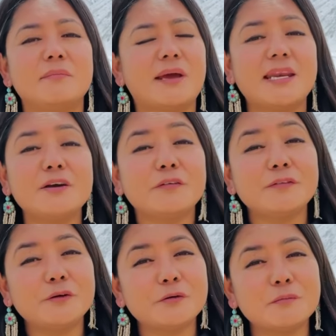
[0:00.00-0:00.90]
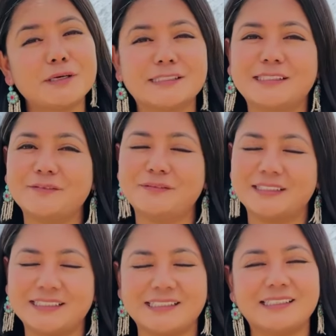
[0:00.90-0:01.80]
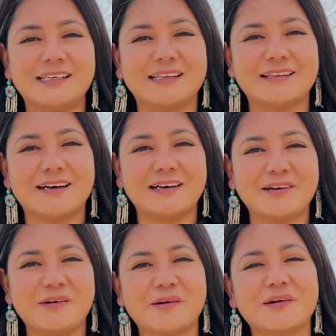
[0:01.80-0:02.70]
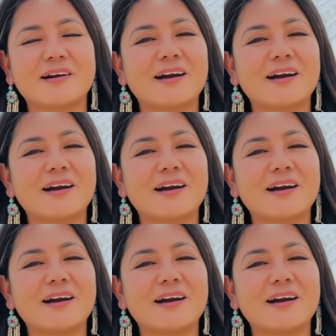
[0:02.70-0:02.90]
Many of you must have visited Ladakh or